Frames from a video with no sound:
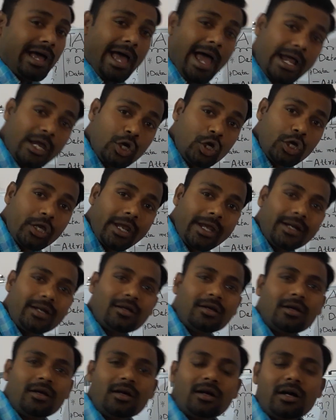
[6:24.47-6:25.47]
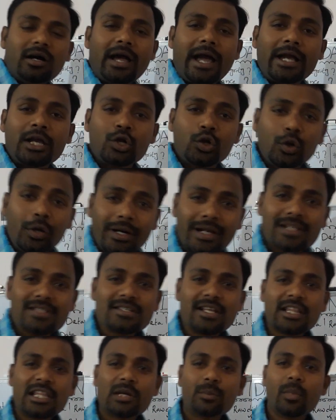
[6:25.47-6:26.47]
accurate. Accurate is
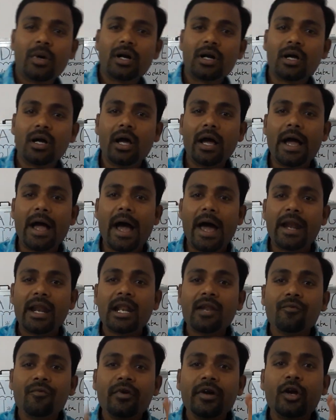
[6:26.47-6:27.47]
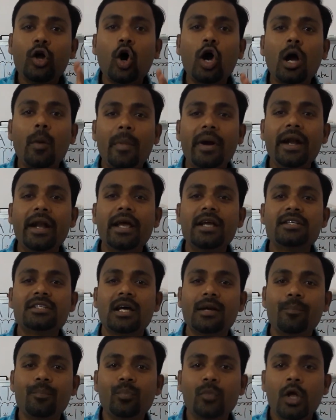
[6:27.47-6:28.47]
nothing but error-free
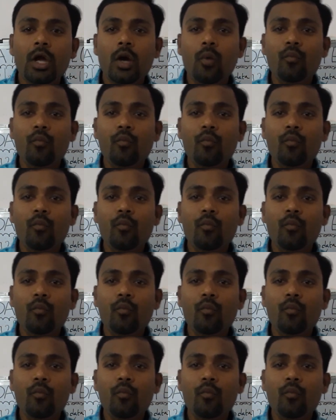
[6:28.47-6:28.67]
documentation.